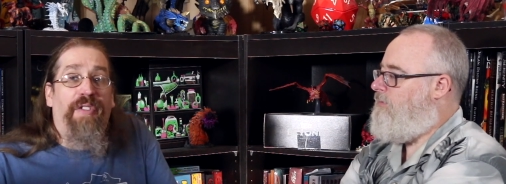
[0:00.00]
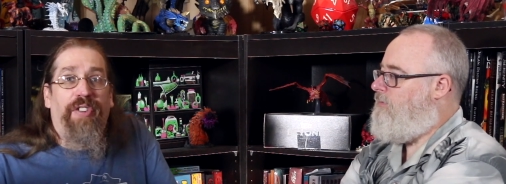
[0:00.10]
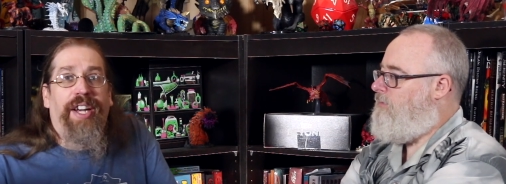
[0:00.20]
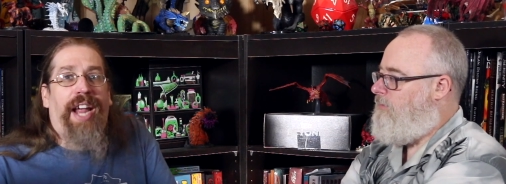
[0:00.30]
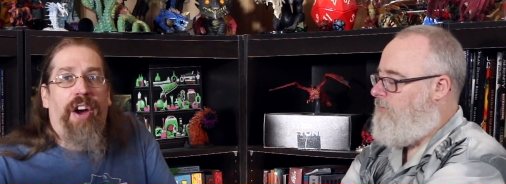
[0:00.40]

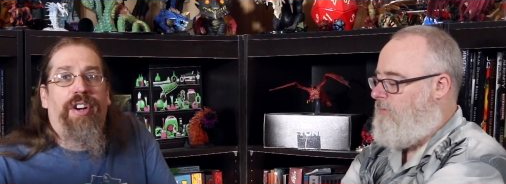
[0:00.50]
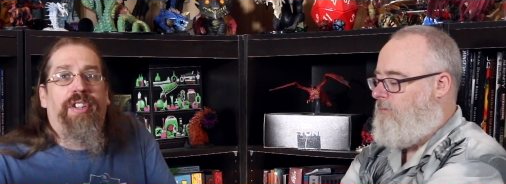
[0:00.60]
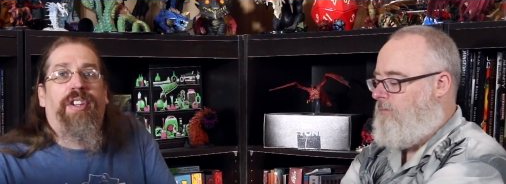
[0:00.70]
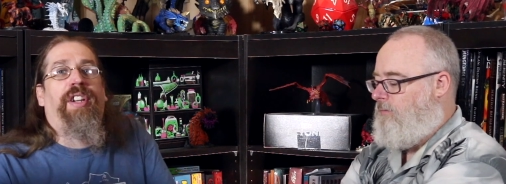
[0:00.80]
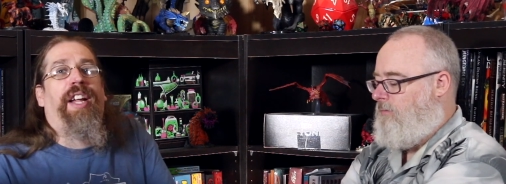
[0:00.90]
Speaker 1: every
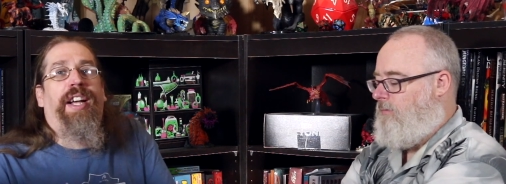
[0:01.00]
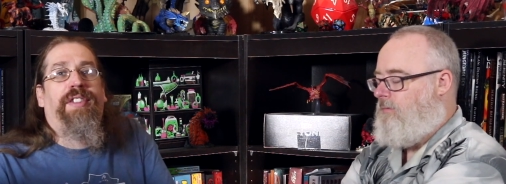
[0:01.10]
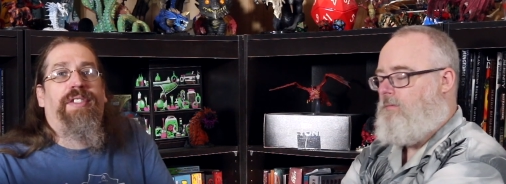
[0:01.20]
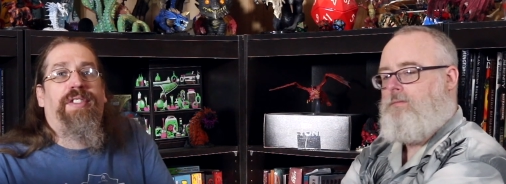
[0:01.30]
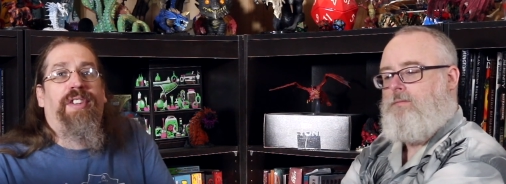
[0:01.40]
character
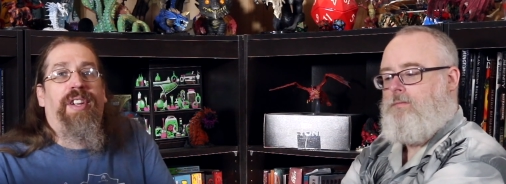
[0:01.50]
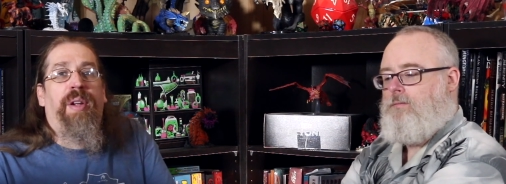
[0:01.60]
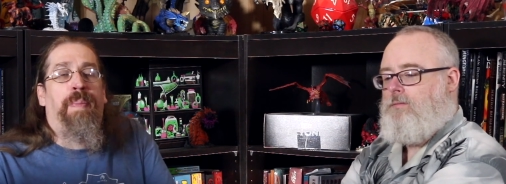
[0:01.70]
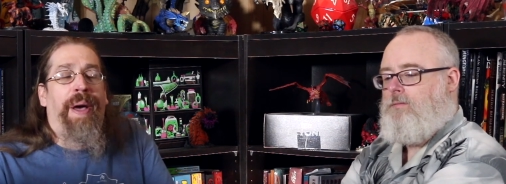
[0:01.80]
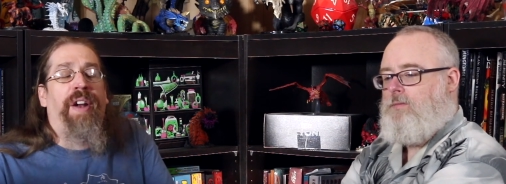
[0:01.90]
class
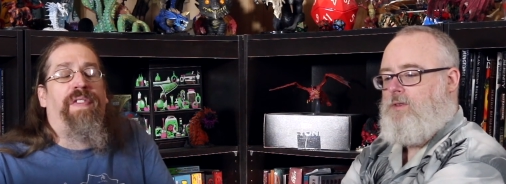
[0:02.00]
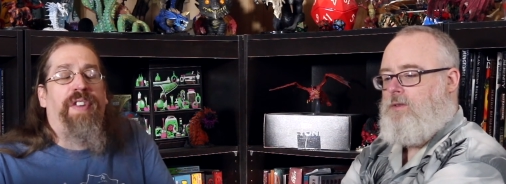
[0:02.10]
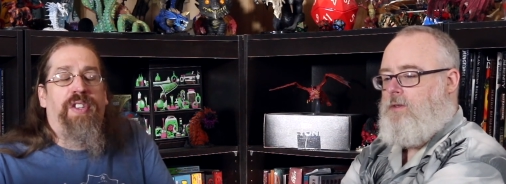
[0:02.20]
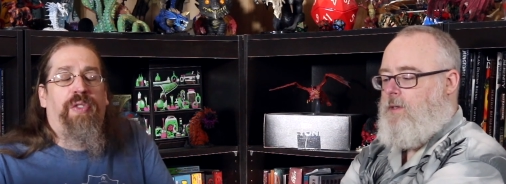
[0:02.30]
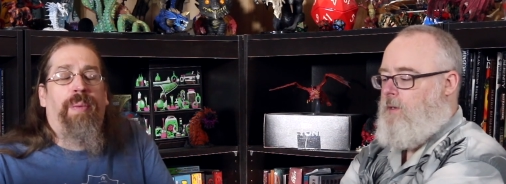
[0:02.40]

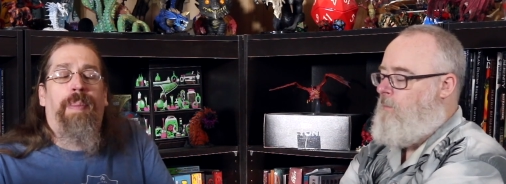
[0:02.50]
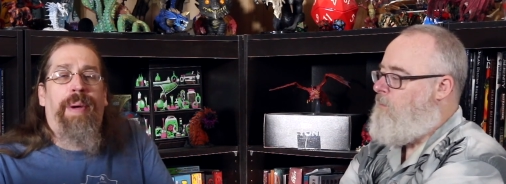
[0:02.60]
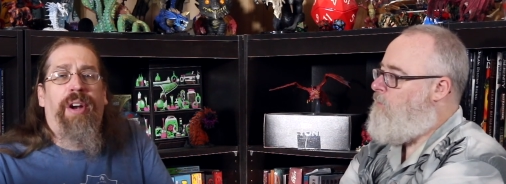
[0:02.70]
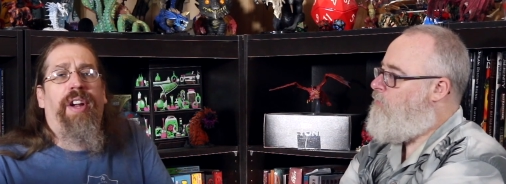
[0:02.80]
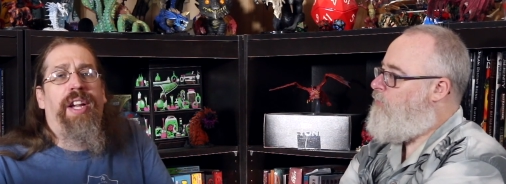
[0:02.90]
benefits from a
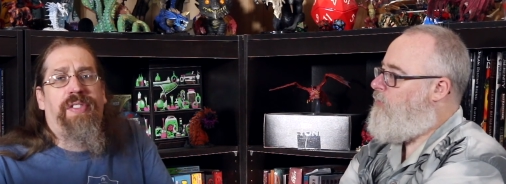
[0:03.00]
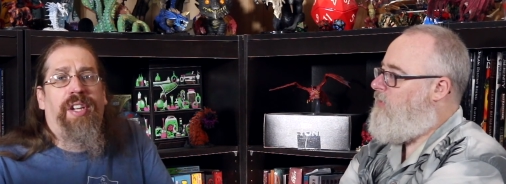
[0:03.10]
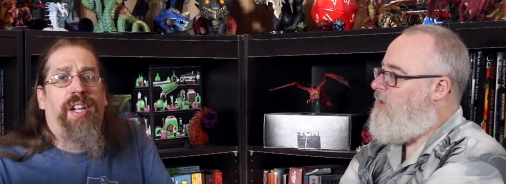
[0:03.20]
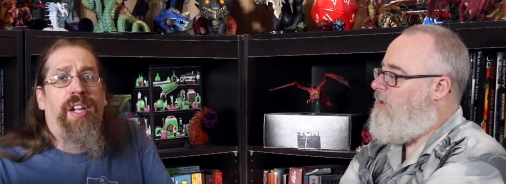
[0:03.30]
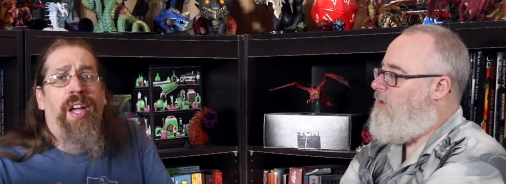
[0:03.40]
better
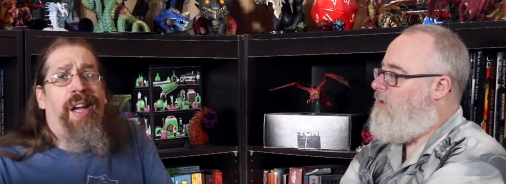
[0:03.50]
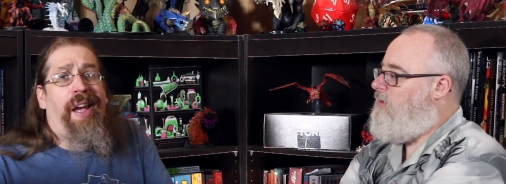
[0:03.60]
AC